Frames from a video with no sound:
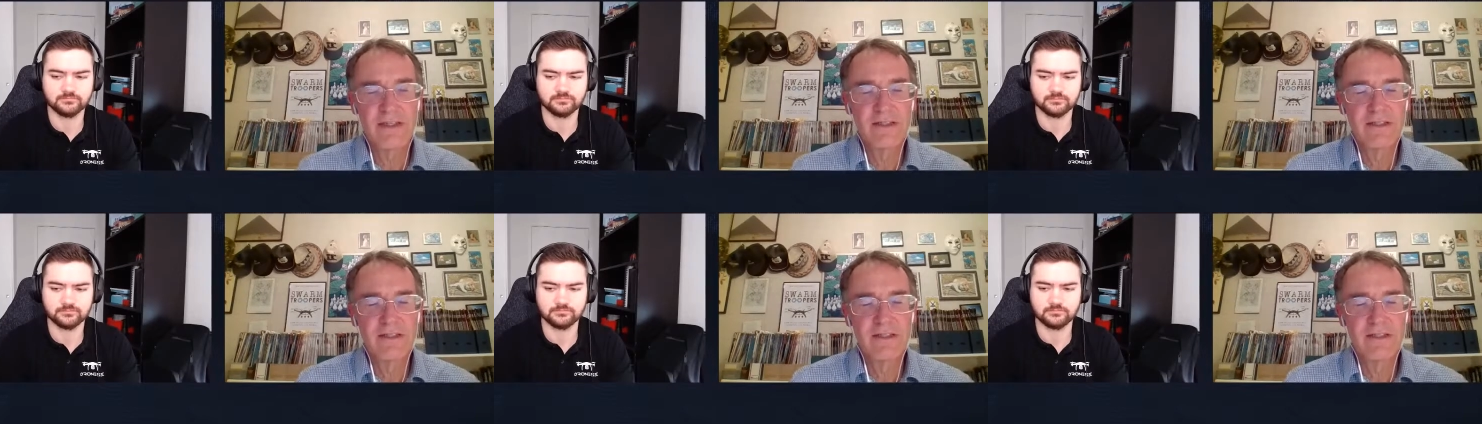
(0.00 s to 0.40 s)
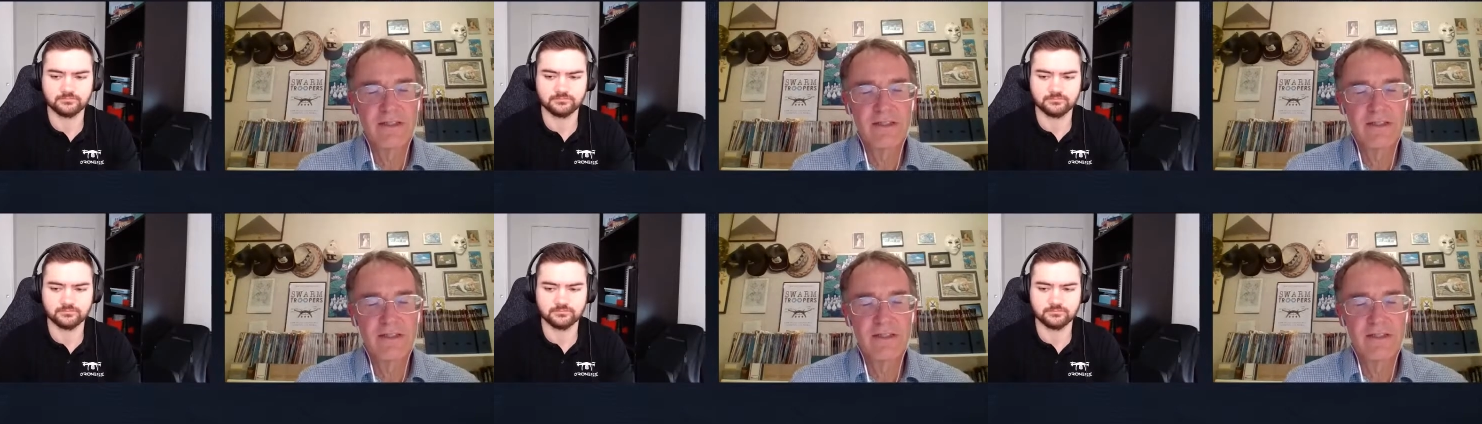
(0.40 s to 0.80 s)
Speaker 1: and
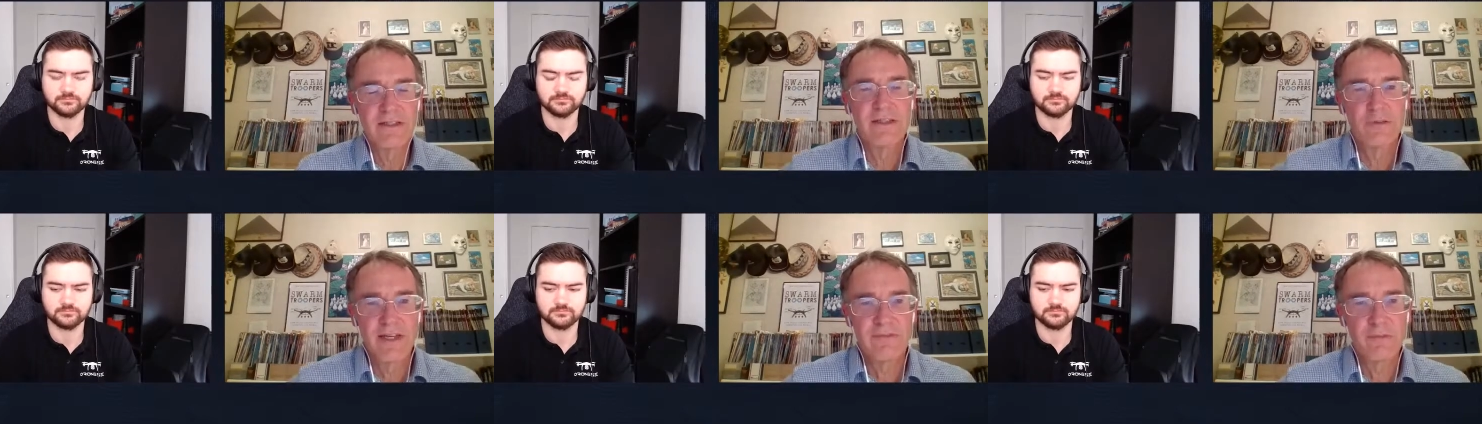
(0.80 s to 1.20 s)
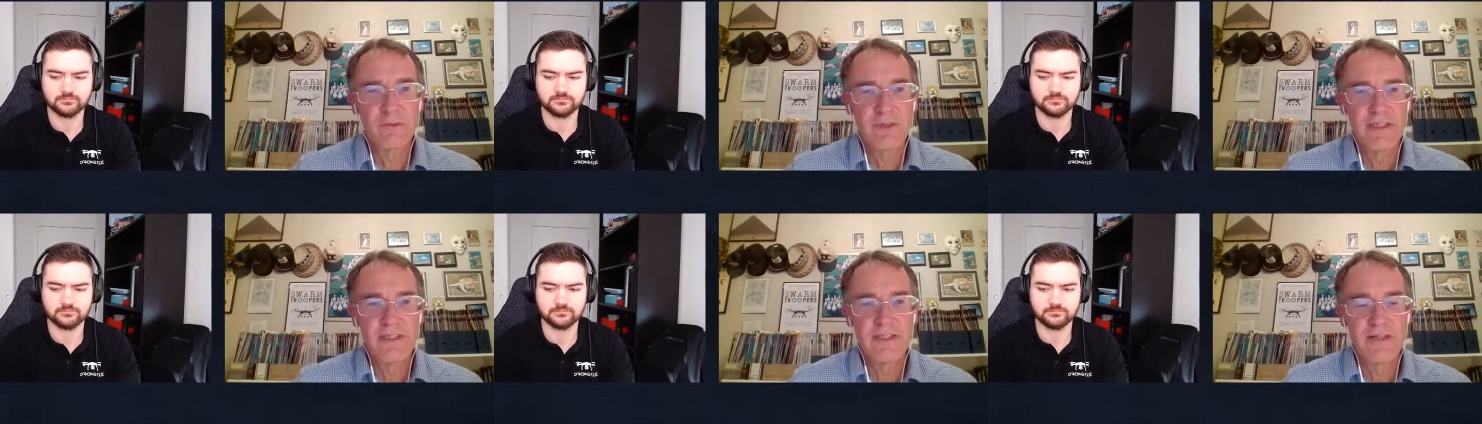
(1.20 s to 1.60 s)
you want to have
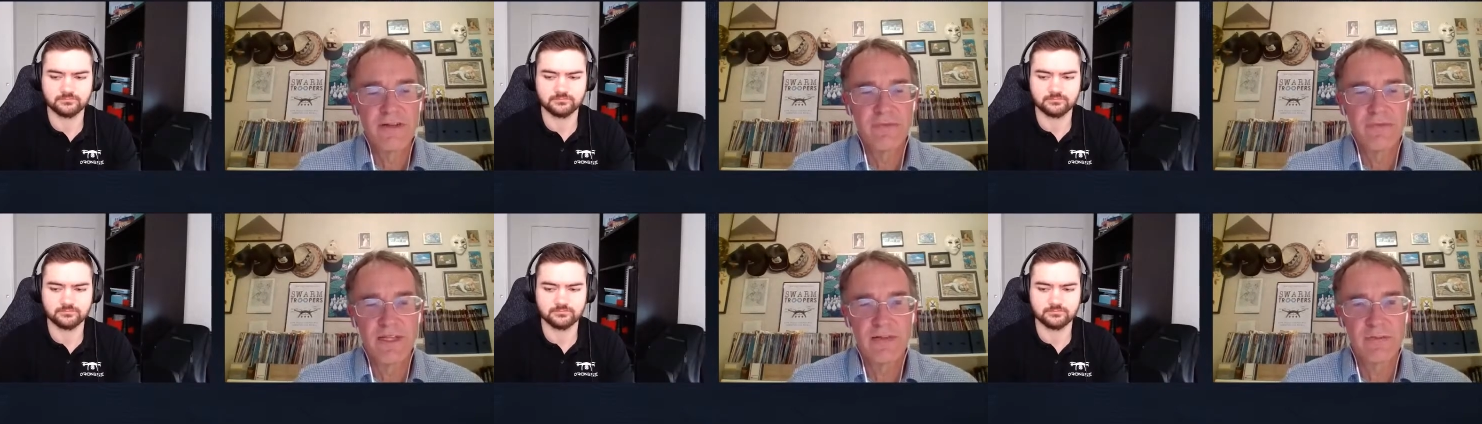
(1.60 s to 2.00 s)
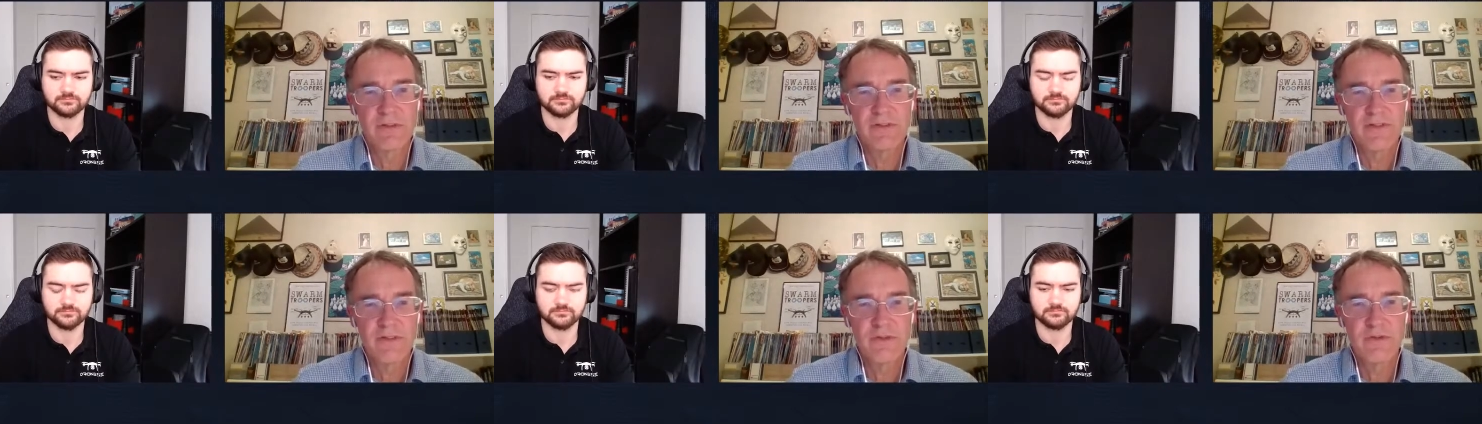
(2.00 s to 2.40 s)
all these different
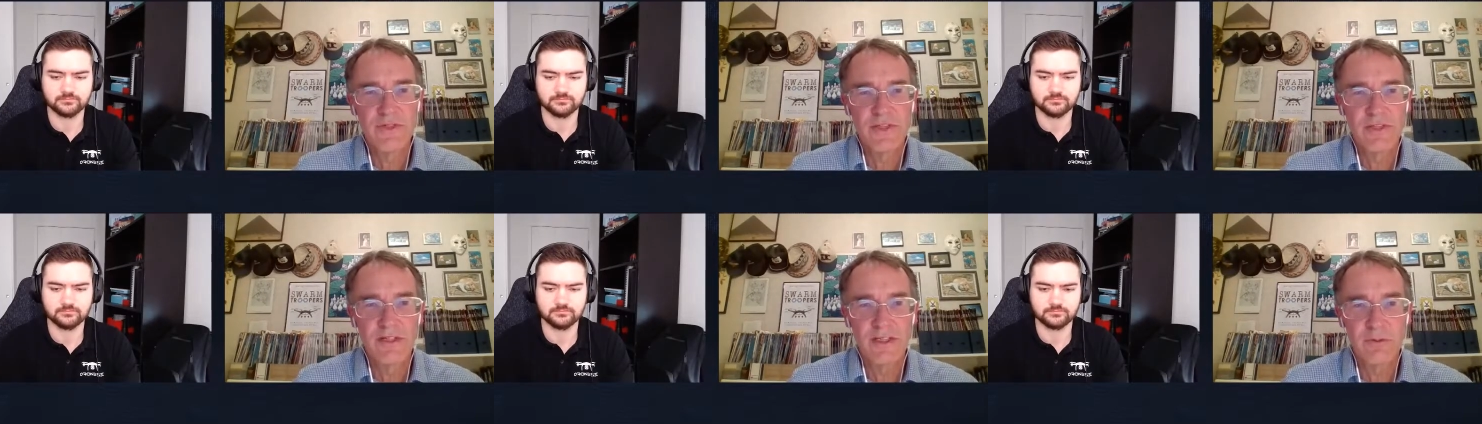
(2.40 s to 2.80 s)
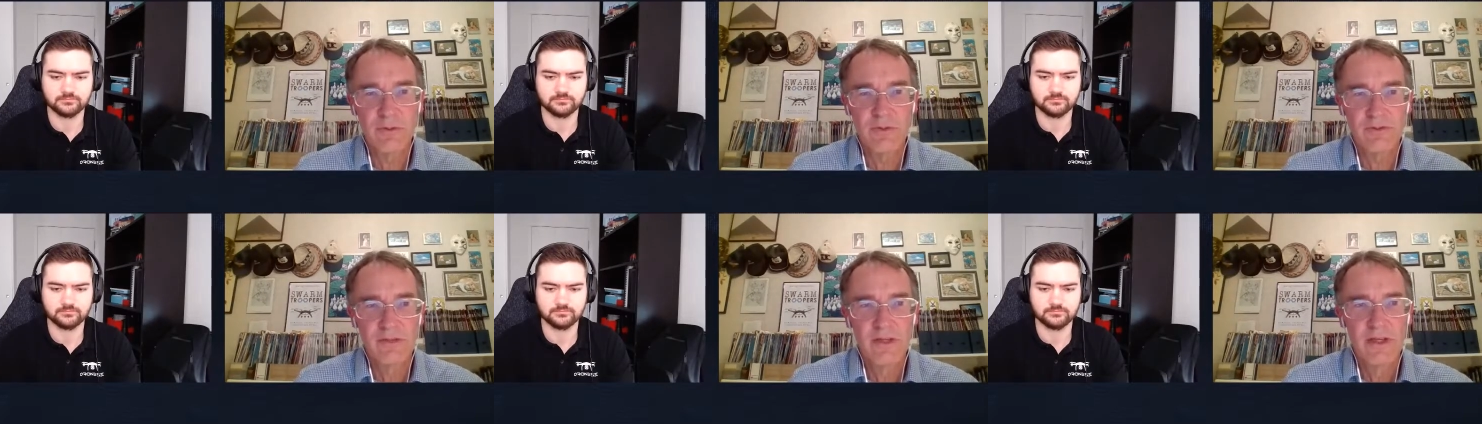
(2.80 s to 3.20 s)
levels. So you certainly
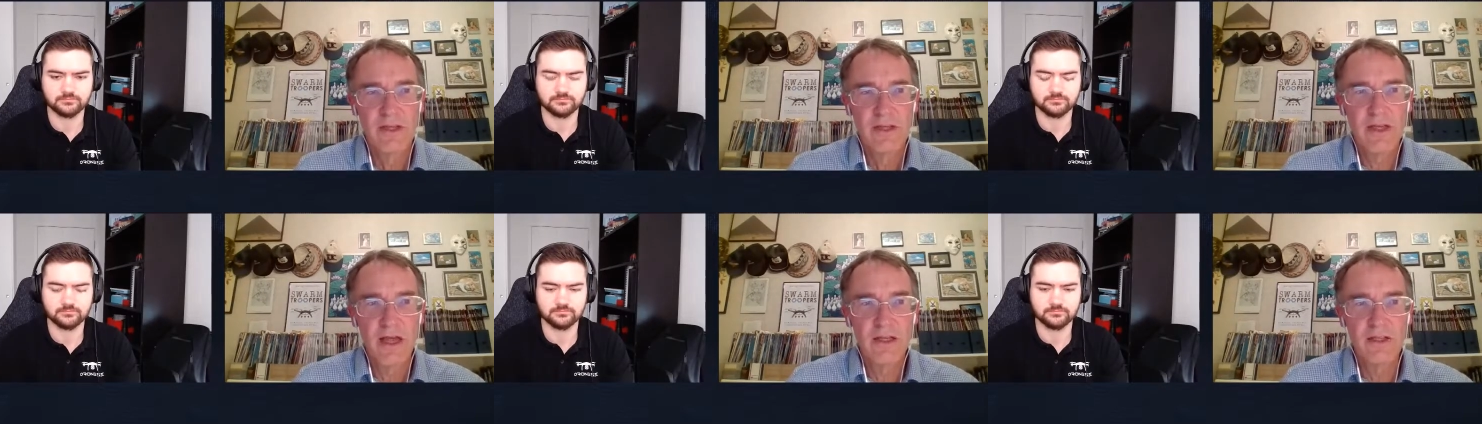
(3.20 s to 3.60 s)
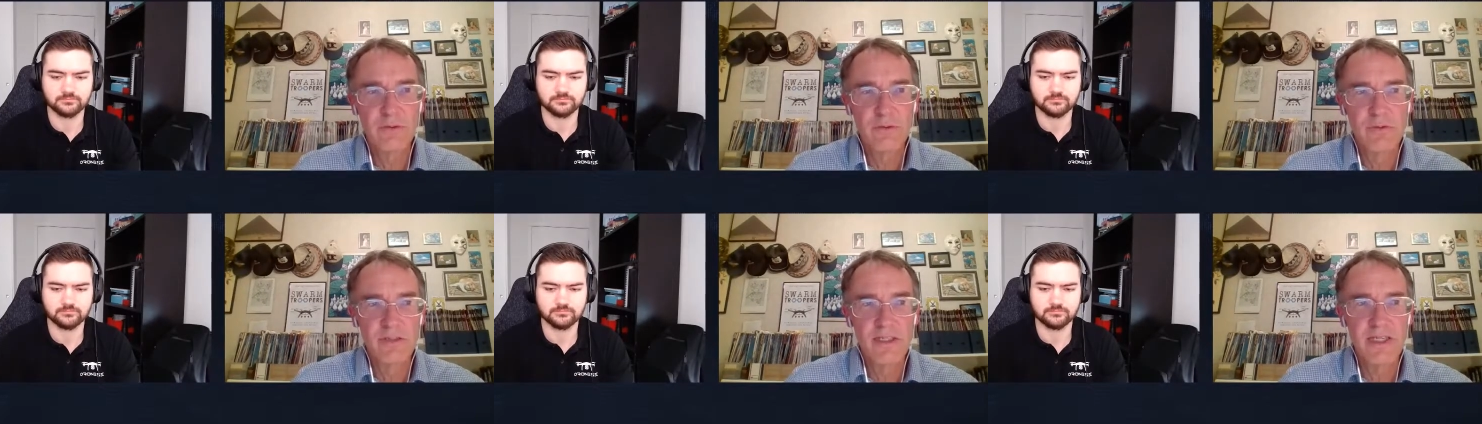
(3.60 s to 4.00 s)
want,
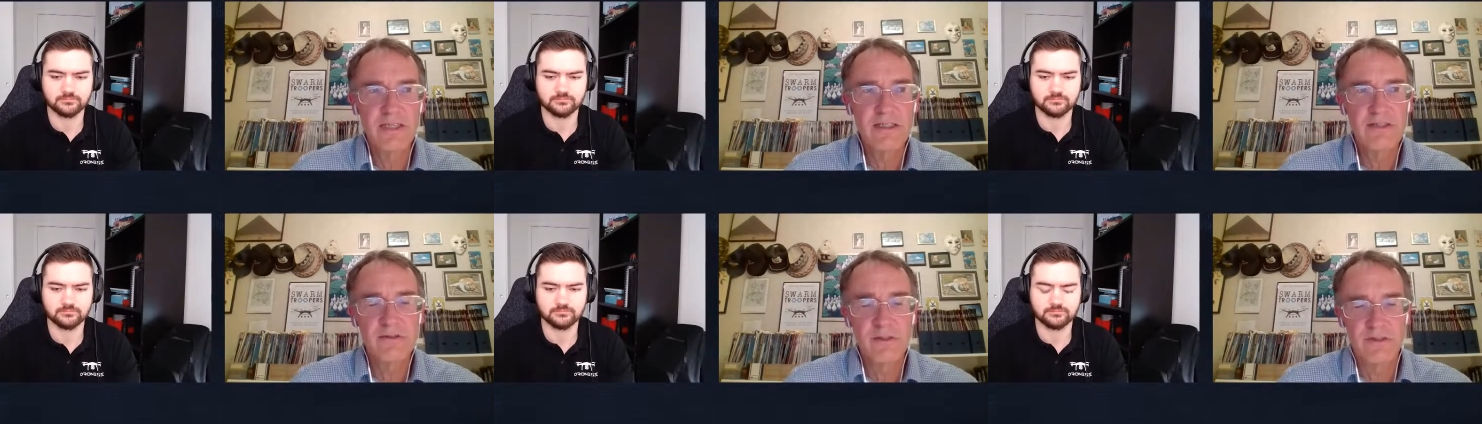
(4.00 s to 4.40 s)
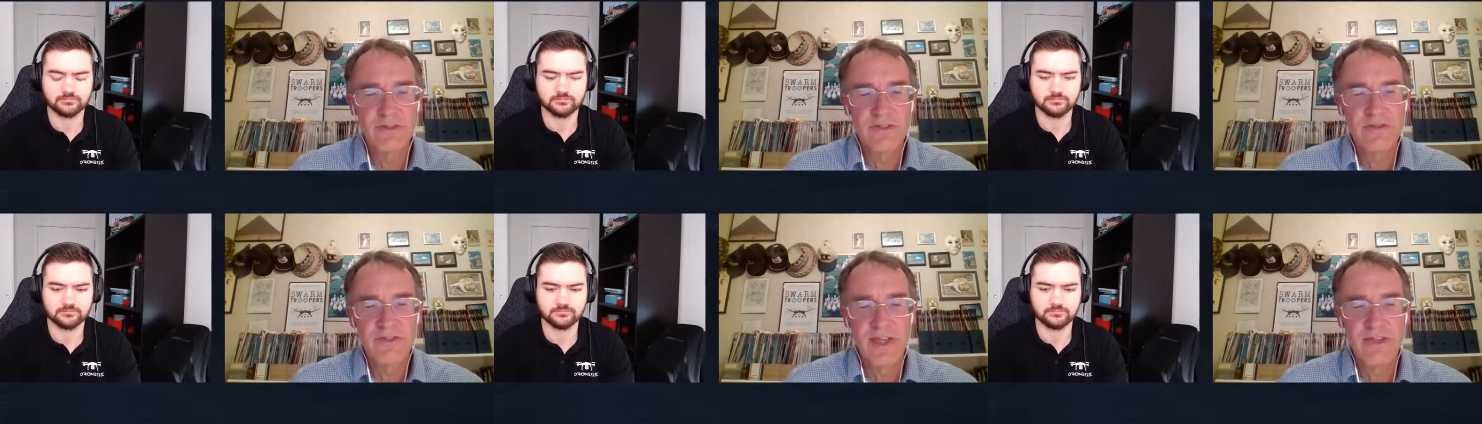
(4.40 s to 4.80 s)
you will need
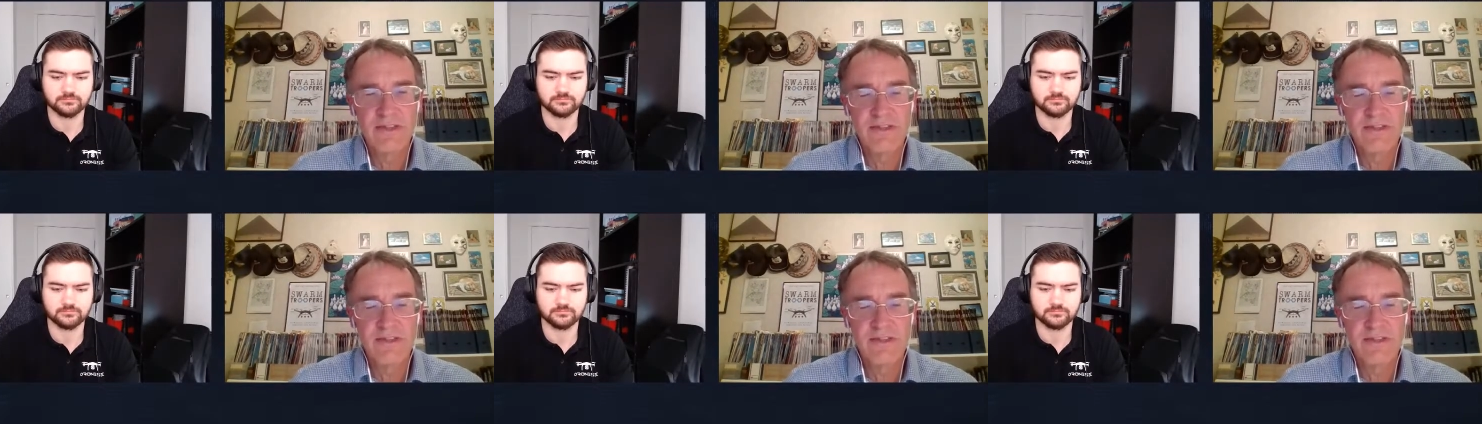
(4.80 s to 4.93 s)
lots of